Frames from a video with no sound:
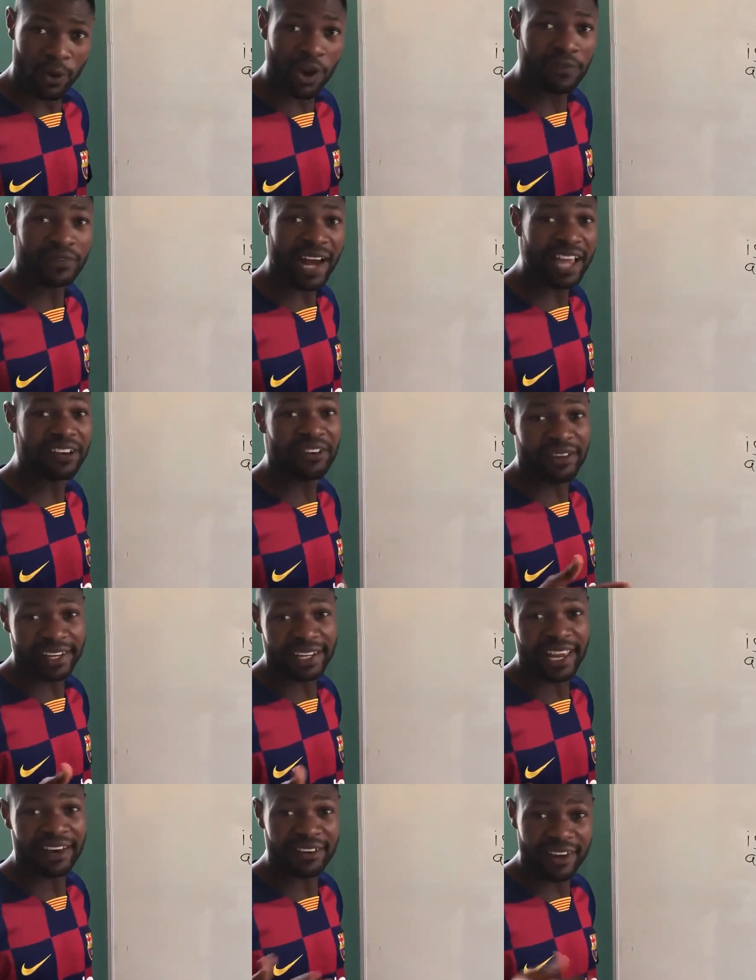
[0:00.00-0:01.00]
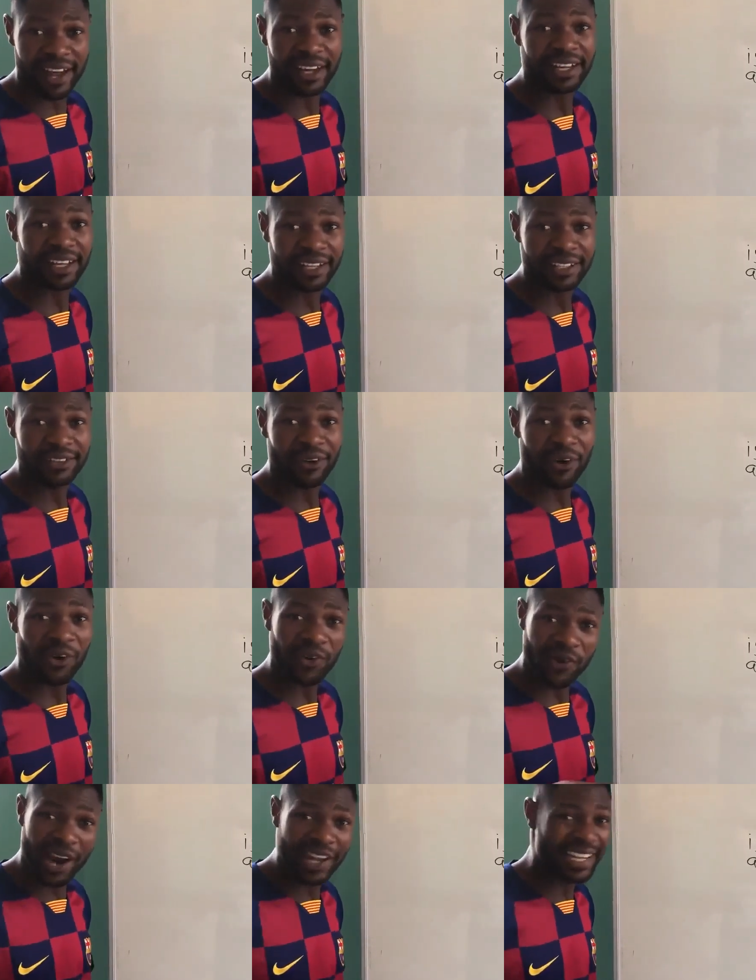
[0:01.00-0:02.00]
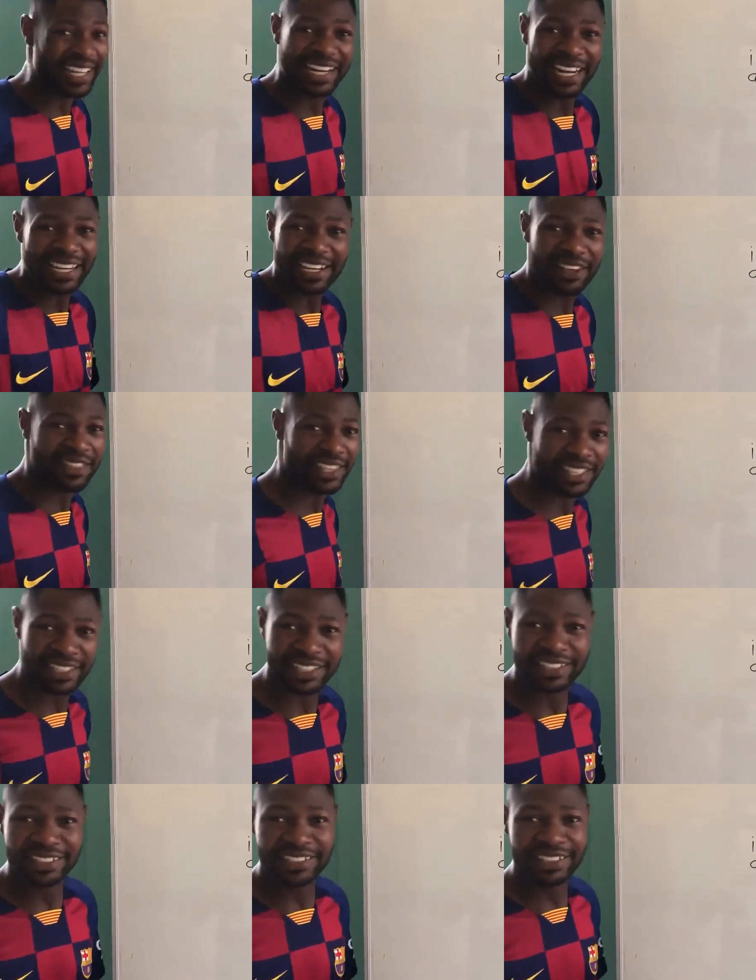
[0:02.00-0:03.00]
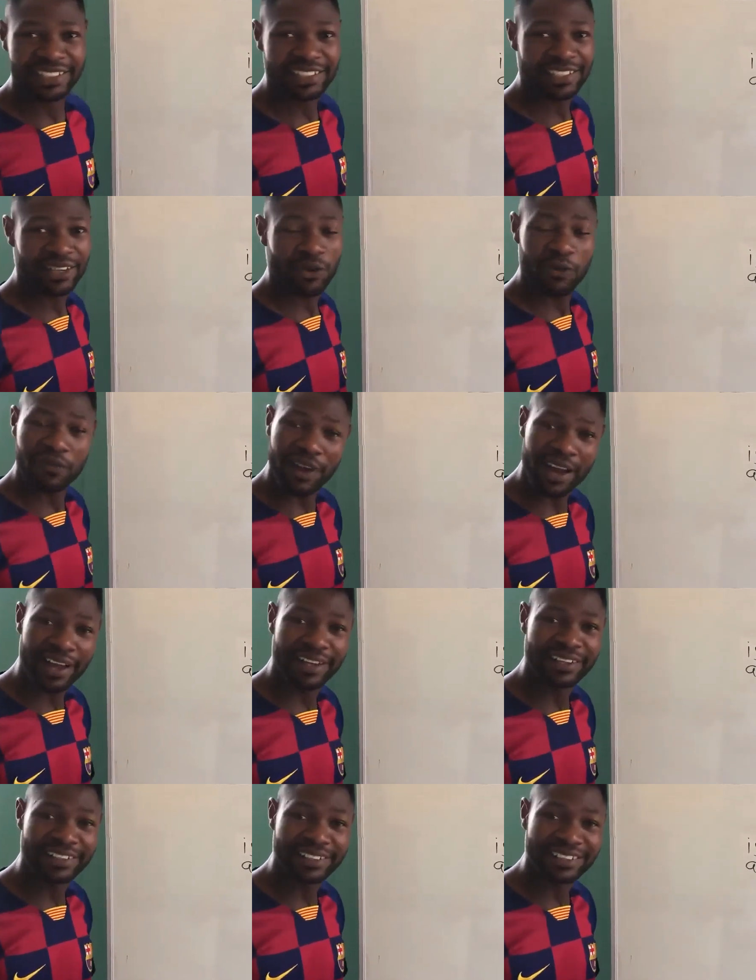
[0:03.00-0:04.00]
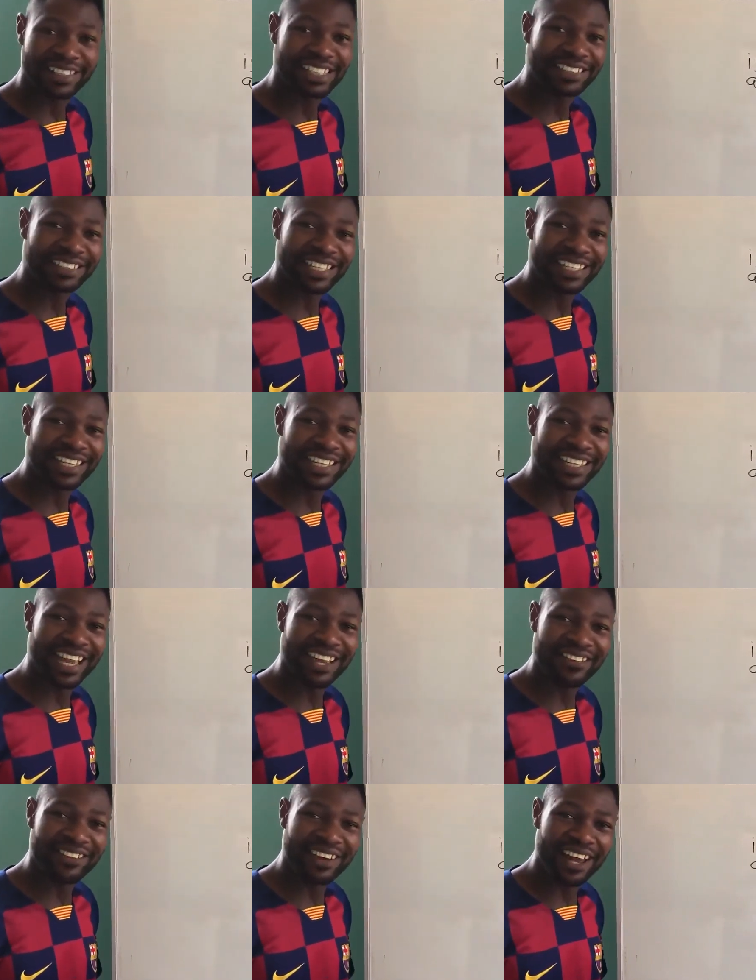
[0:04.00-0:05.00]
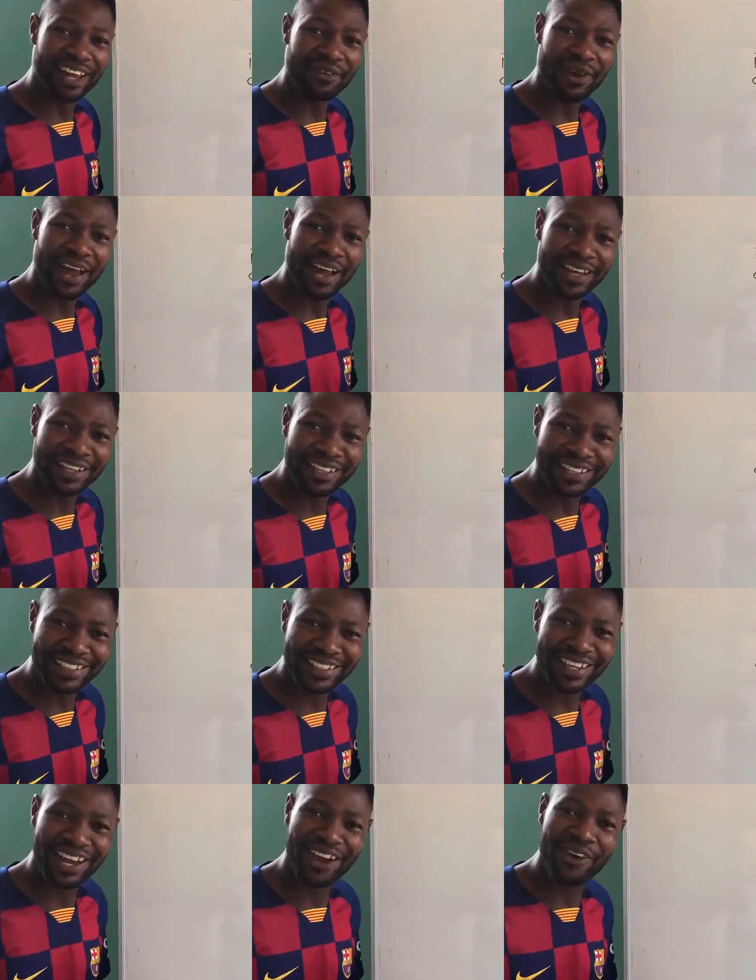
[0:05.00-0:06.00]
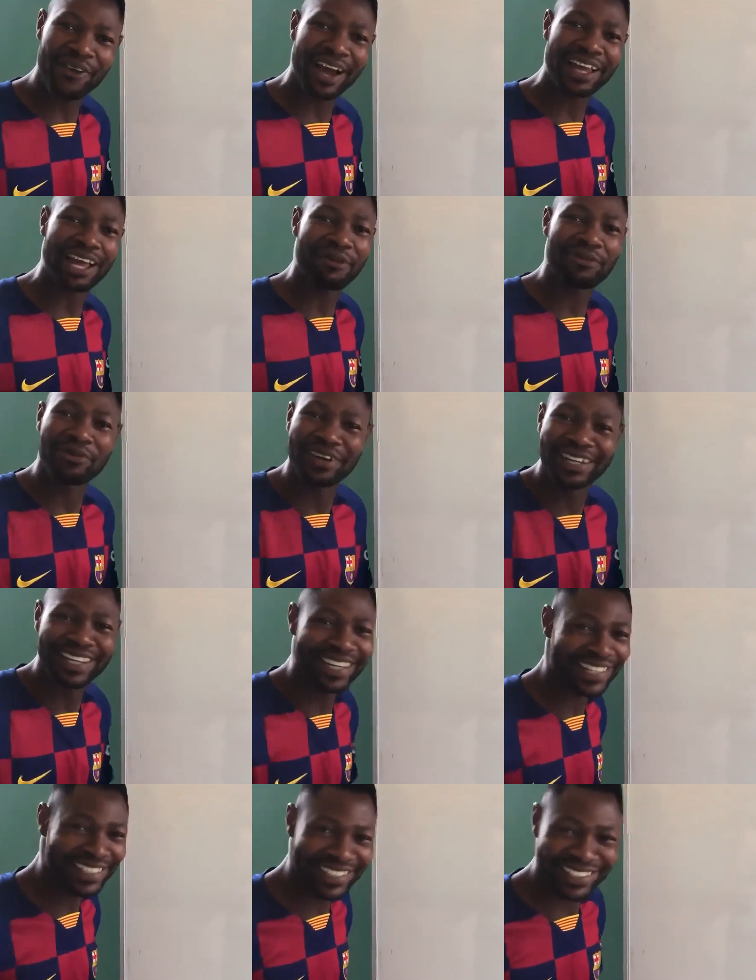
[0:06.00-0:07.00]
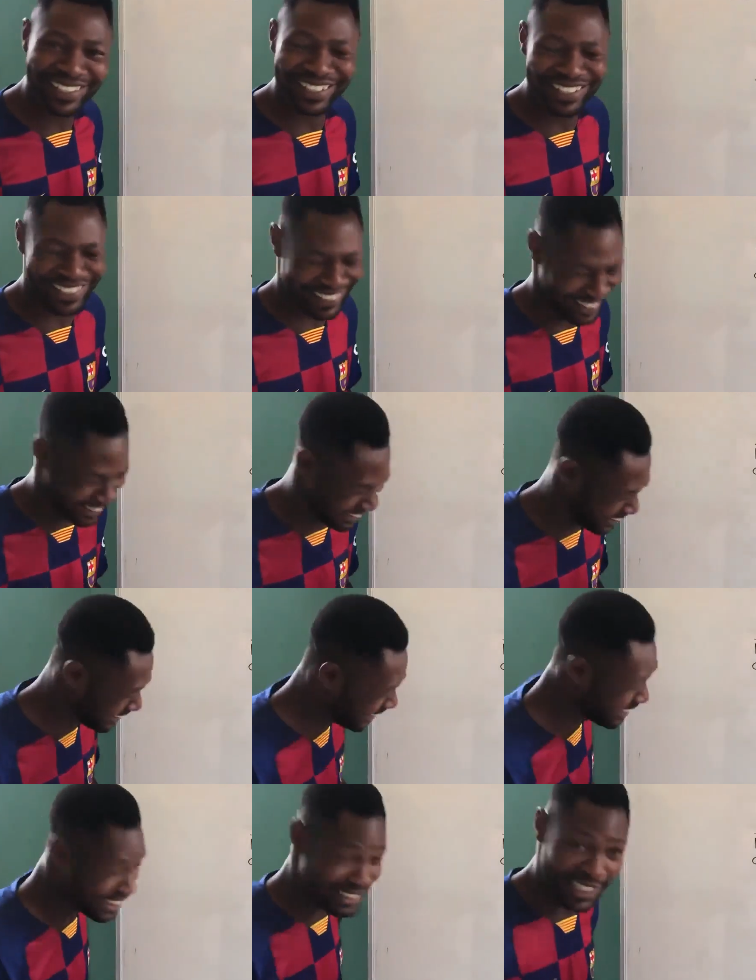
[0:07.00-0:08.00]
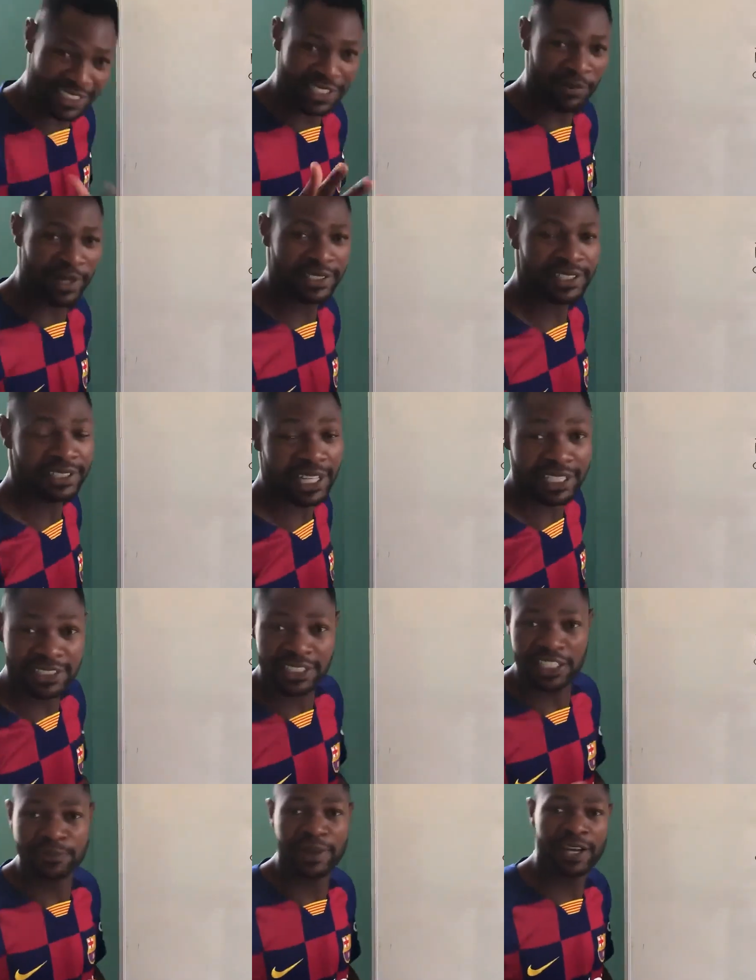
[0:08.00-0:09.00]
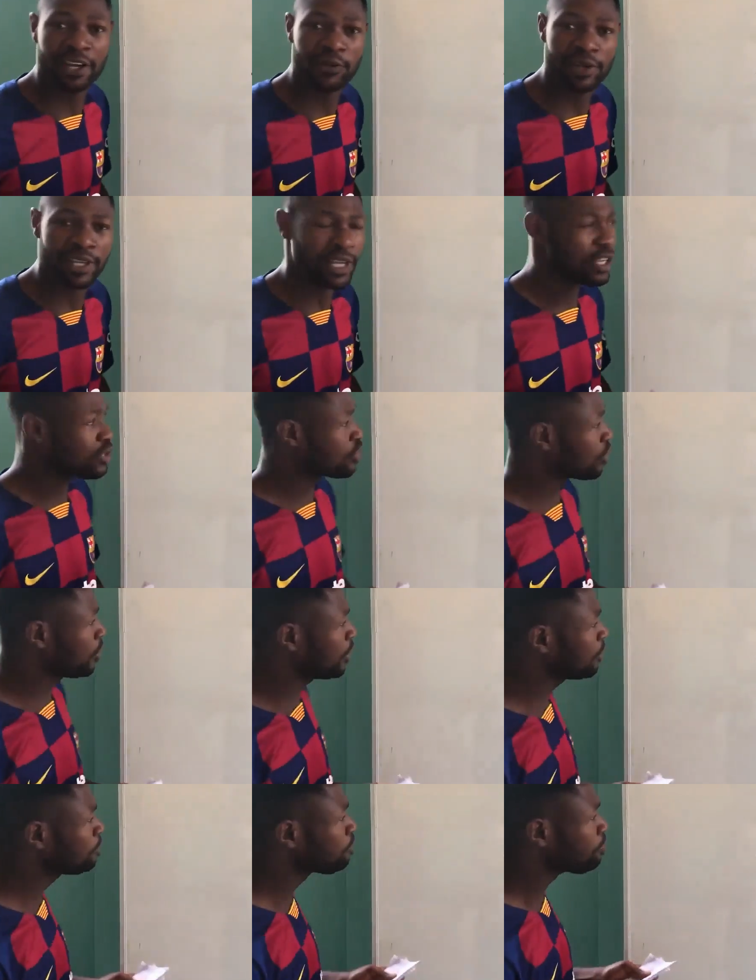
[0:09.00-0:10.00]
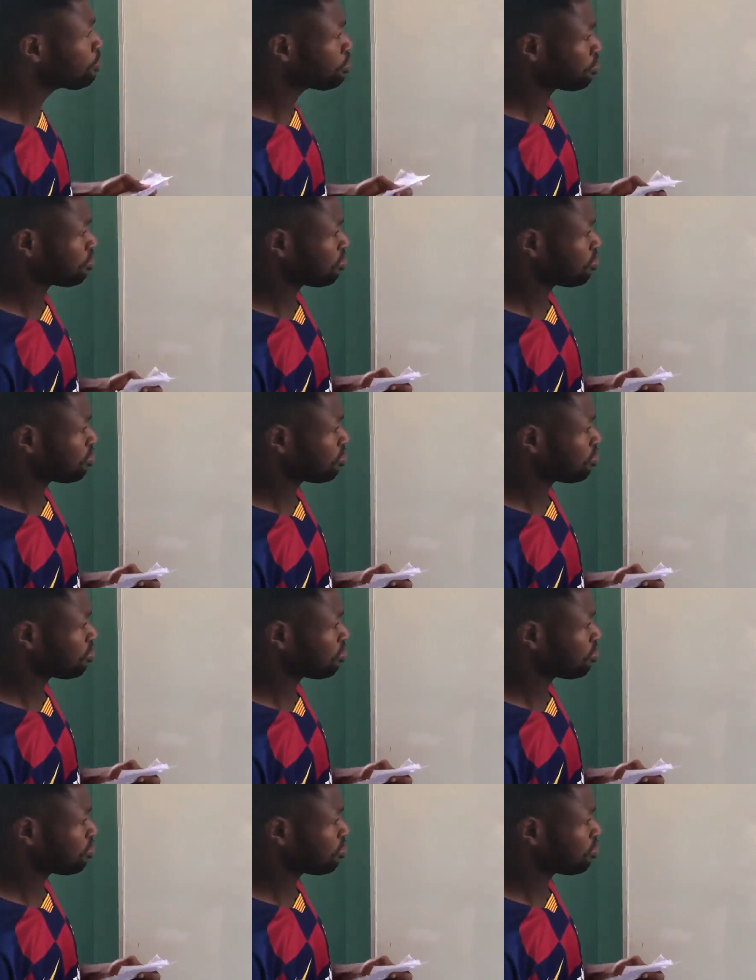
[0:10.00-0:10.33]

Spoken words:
Or if you like ring and rang, or rang and another thing. Offer. Yesterday I rang, now I am ringing. Just imagine, that is just by the way. So,